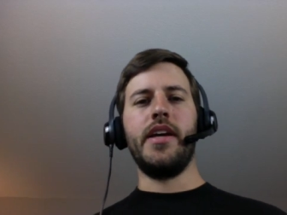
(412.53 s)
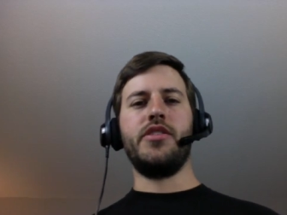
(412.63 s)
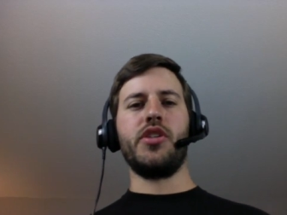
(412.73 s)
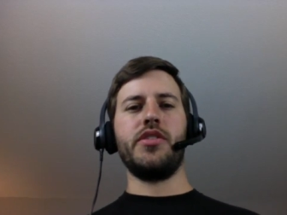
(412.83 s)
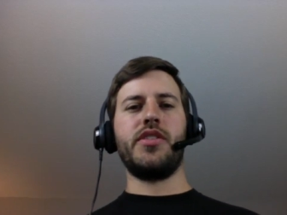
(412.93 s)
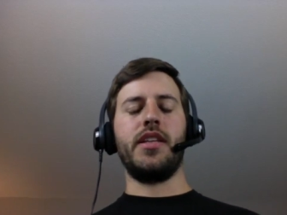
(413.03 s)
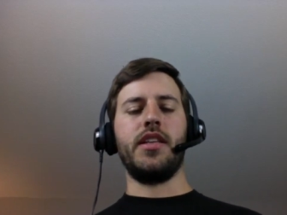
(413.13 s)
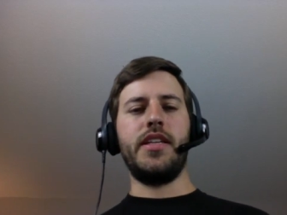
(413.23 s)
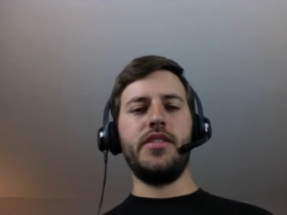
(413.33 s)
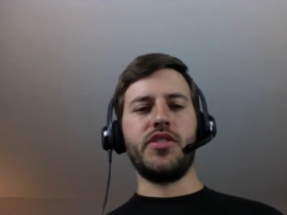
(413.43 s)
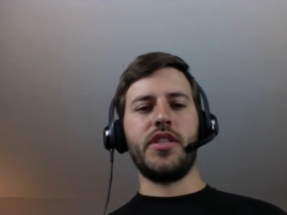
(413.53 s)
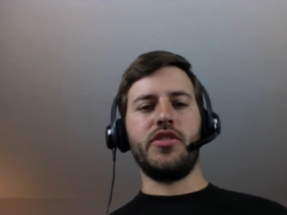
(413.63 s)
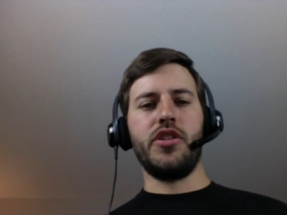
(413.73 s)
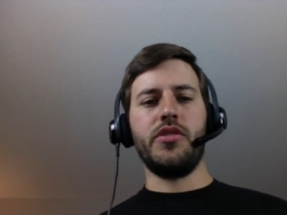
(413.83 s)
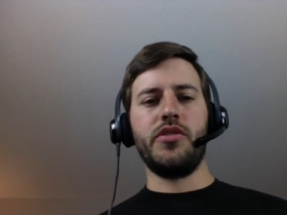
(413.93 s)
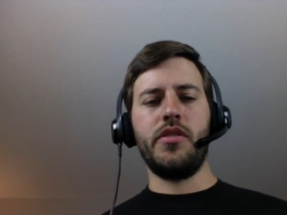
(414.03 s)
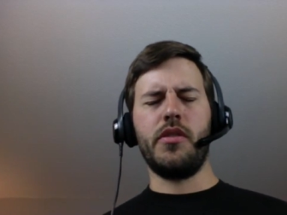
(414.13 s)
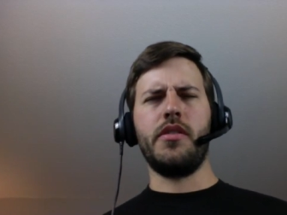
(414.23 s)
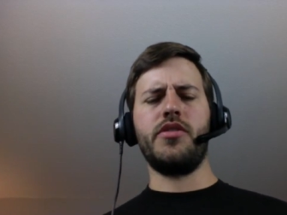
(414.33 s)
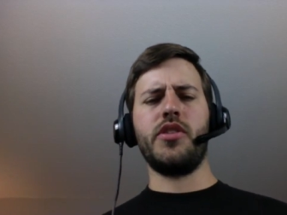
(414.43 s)
it took us at least six years
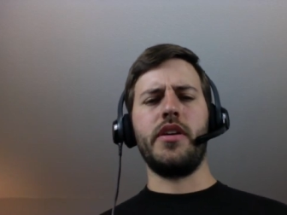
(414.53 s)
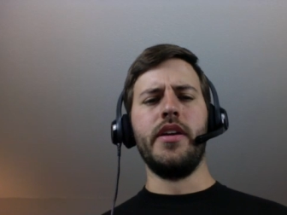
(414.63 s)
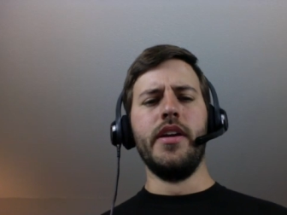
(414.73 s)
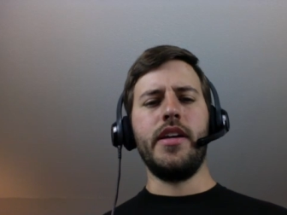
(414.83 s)
or sorry